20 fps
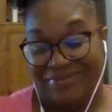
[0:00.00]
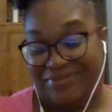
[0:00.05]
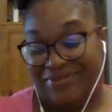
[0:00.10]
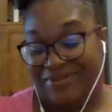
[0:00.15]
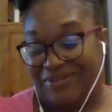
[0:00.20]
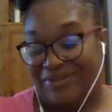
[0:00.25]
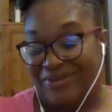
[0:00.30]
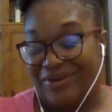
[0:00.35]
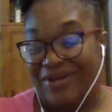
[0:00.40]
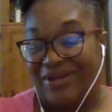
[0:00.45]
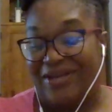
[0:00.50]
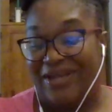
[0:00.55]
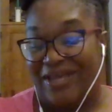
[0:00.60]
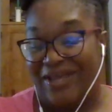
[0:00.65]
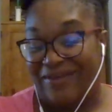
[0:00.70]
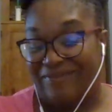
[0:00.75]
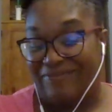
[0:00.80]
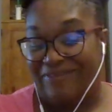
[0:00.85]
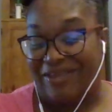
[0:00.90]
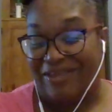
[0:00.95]
you're
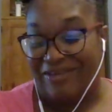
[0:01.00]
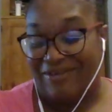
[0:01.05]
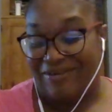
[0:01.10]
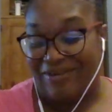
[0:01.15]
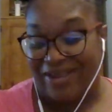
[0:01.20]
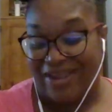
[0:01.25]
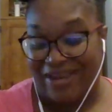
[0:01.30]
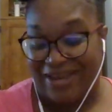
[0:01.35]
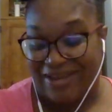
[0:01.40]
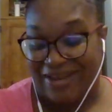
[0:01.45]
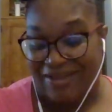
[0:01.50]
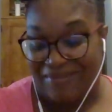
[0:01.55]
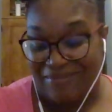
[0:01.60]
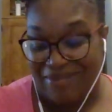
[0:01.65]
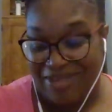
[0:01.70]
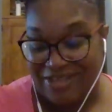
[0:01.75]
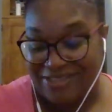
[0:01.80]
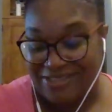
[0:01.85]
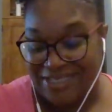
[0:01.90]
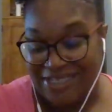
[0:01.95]
loved and you're in love.
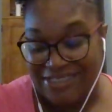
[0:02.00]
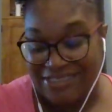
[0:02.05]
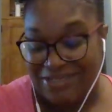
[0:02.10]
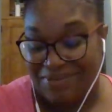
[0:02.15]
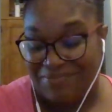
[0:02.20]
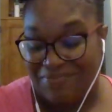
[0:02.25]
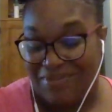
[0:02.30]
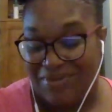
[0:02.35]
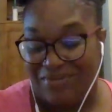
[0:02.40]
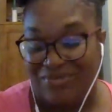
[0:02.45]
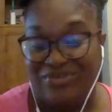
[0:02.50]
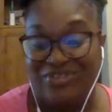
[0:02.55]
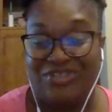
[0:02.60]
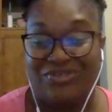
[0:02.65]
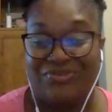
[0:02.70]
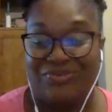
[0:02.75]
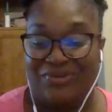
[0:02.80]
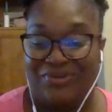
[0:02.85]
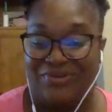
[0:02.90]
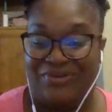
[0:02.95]
It's a
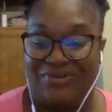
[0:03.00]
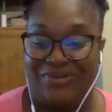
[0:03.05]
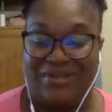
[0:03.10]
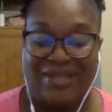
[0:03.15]
mutual.